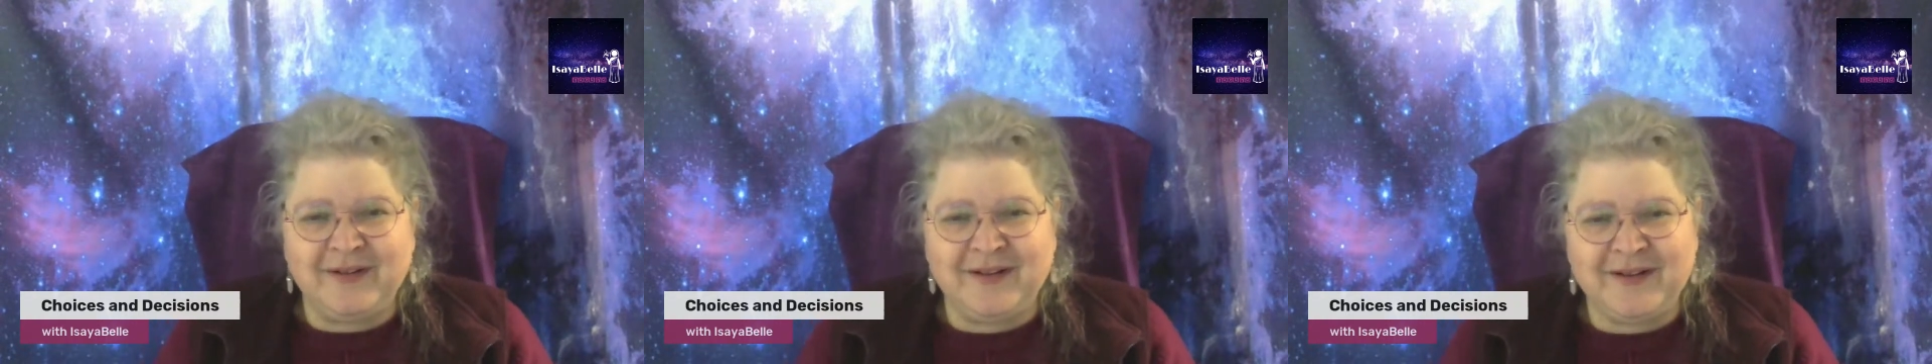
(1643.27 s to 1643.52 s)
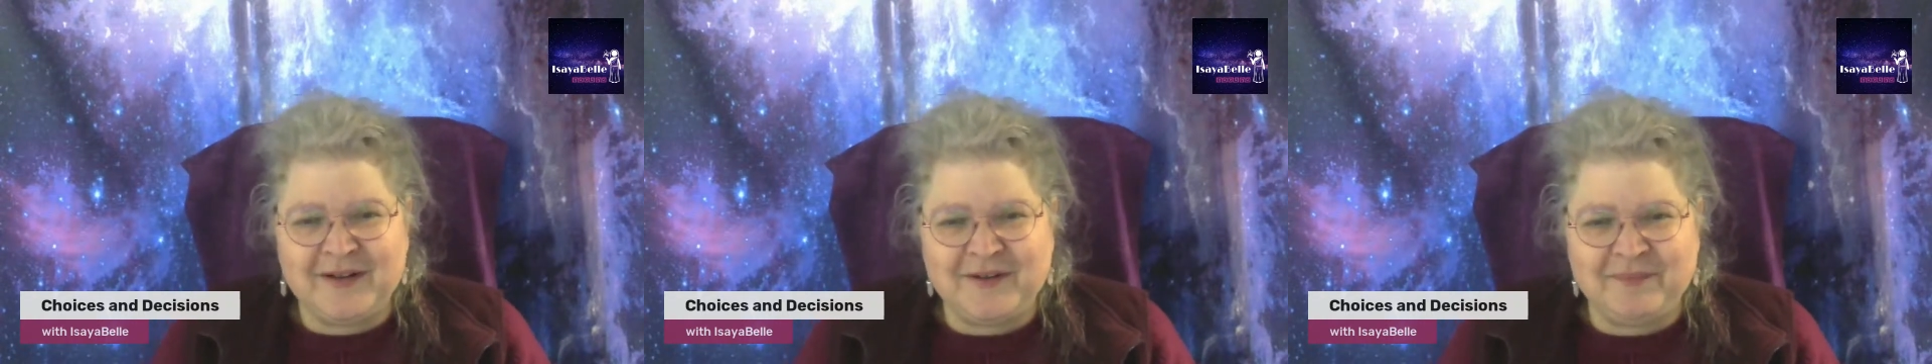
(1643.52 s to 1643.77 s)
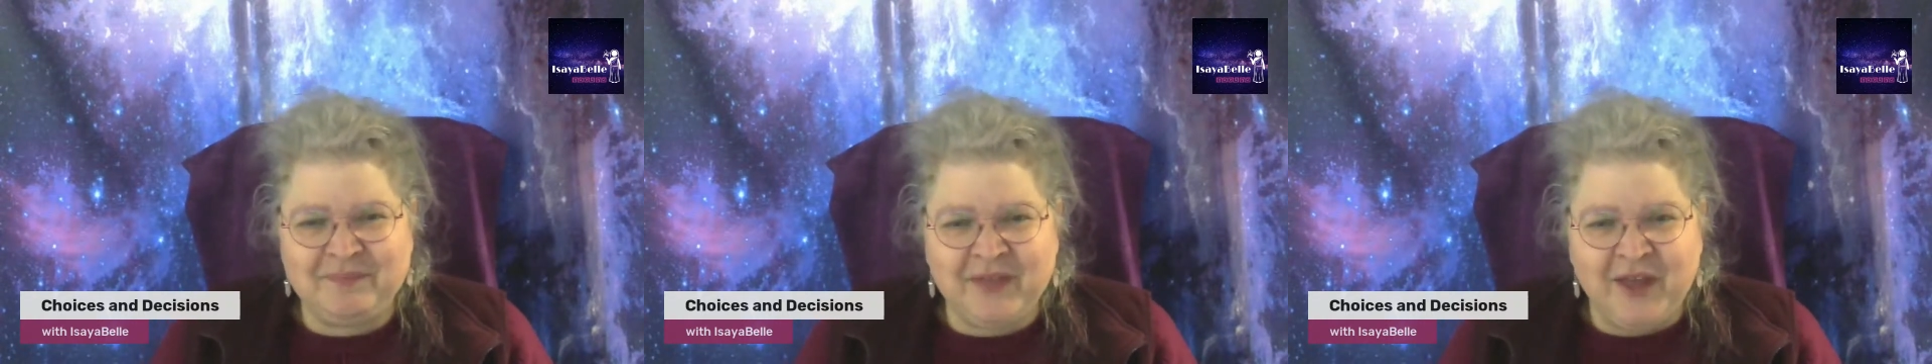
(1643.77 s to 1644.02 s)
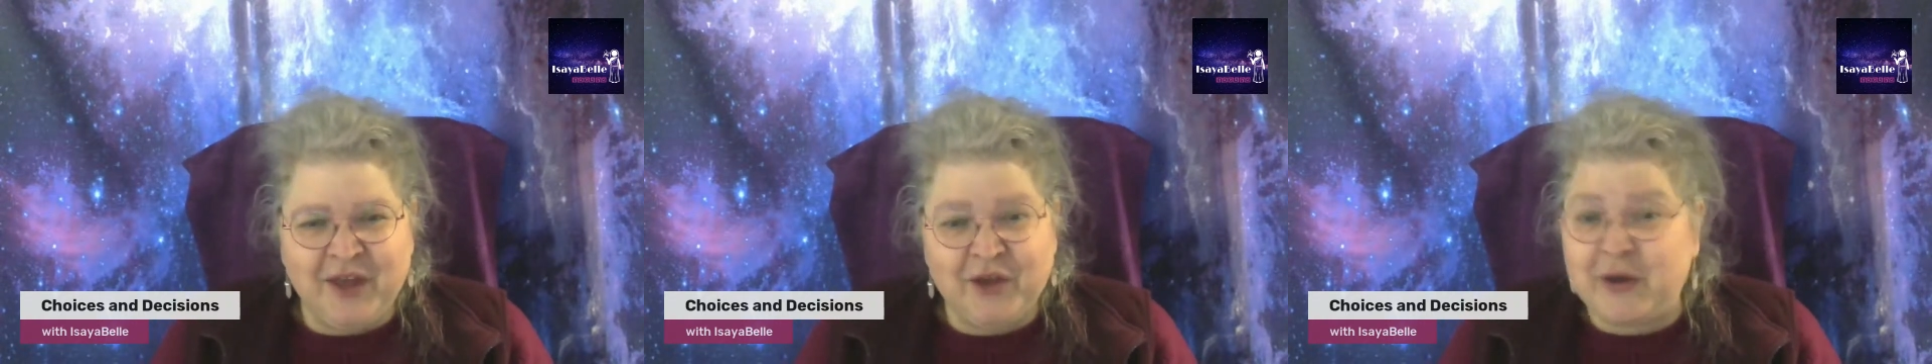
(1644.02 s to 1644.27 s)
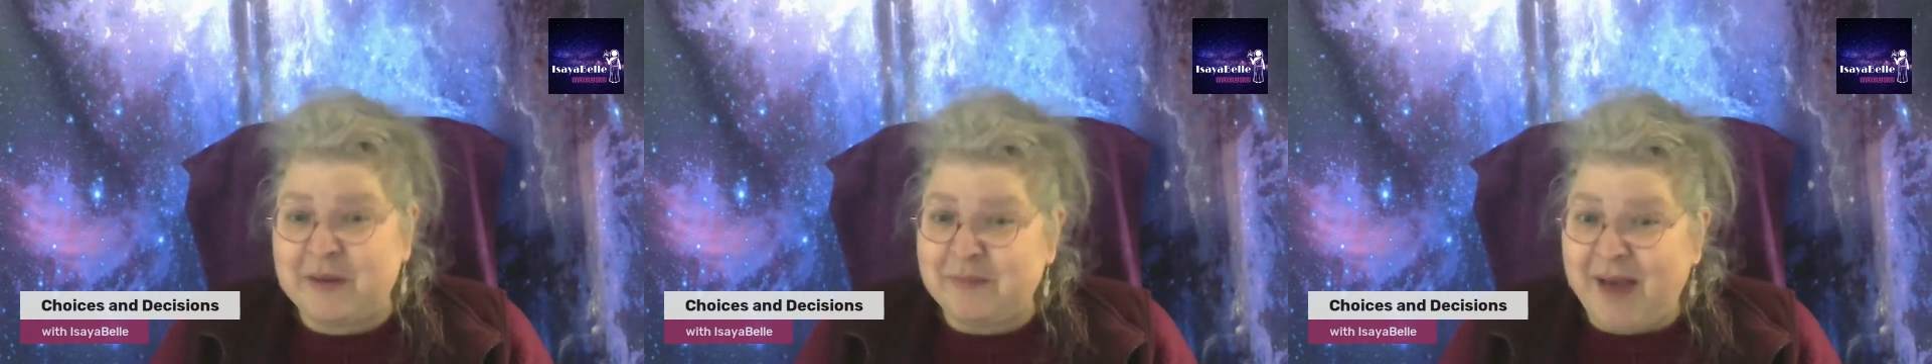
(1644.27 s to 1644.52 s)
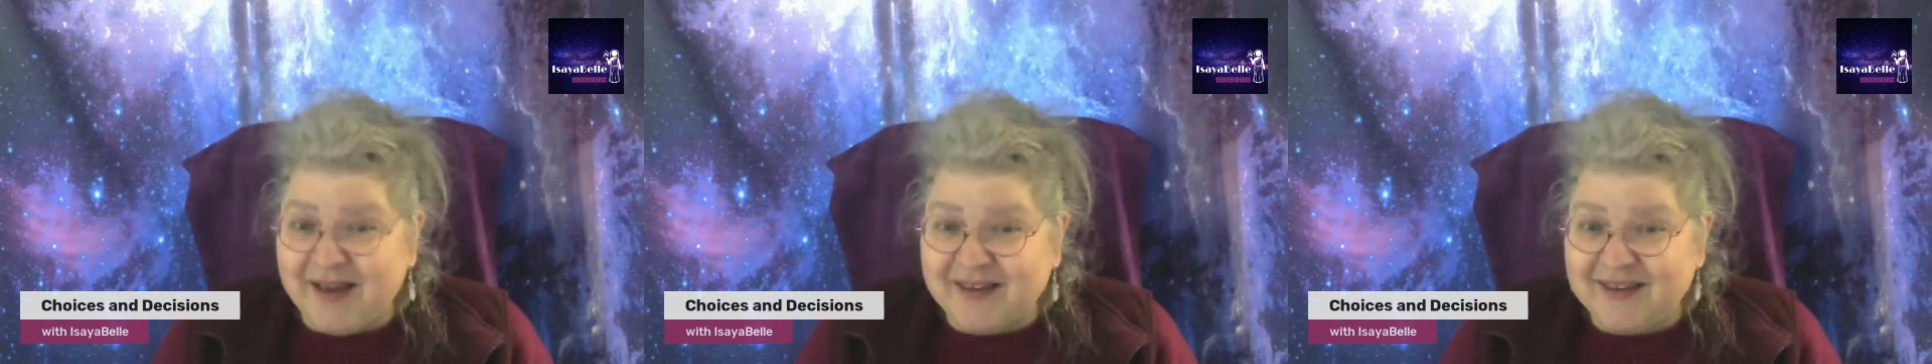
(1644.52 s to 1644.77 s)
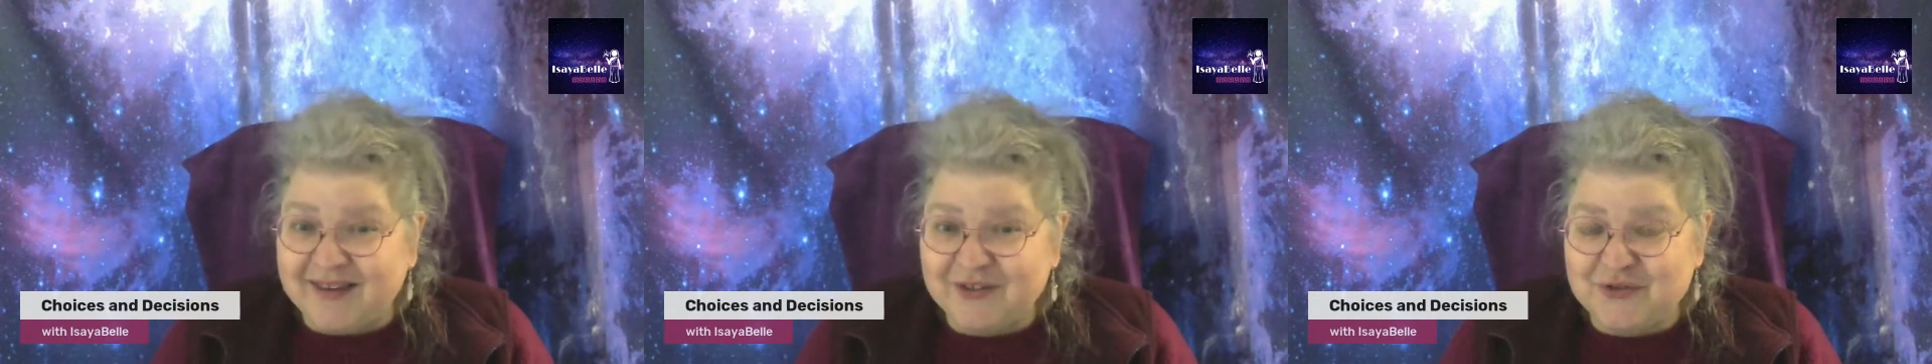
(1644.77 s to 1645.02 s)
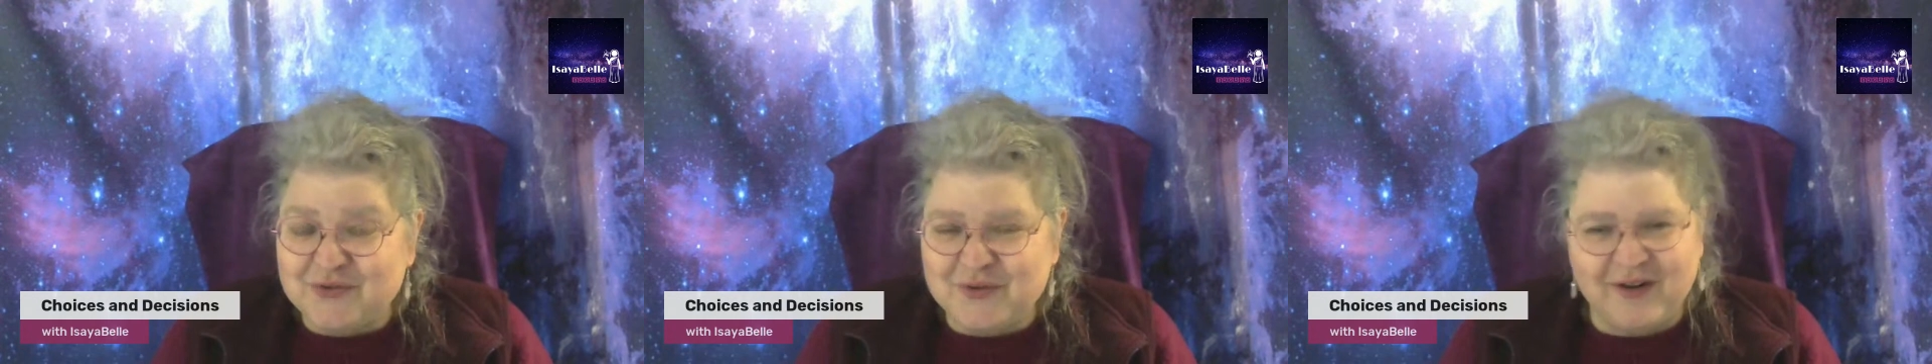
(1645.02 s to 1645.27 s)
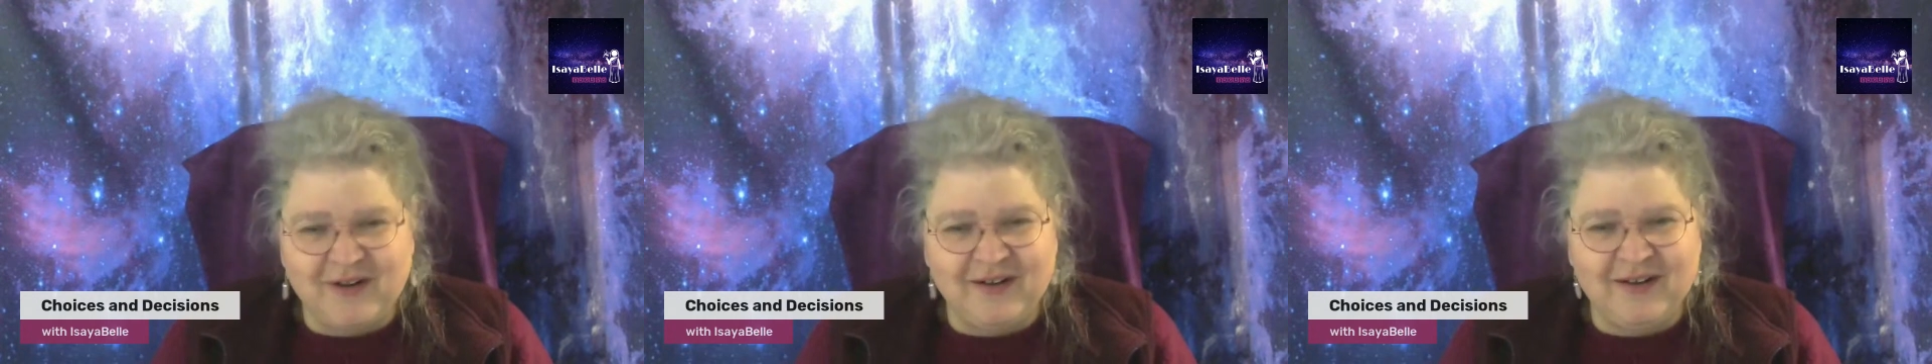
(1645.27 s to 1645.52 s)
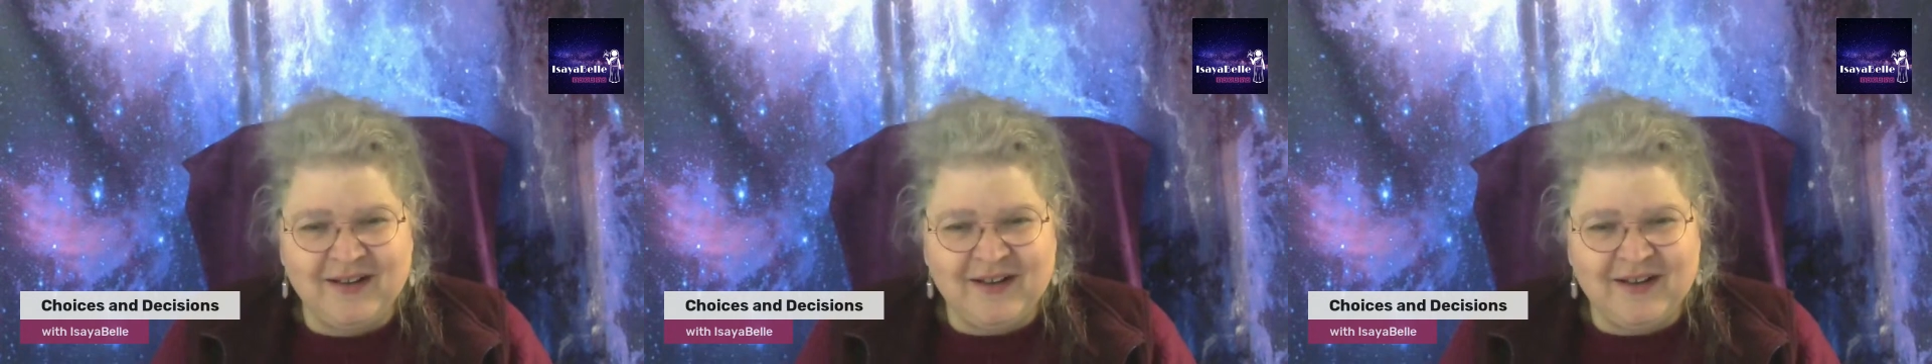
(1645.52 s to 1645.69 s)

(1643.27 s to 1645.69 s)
going back to our